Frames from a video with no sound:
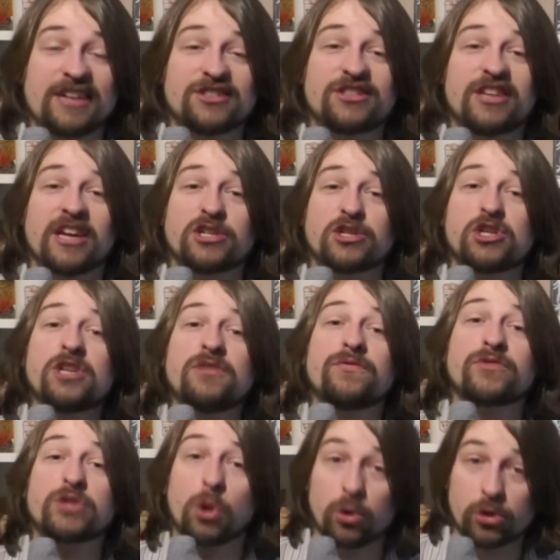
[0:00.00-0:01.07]
as their
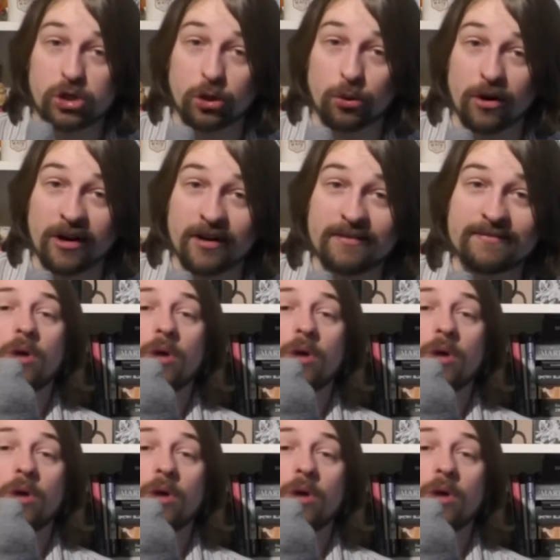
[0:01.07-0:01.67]
chief torturer.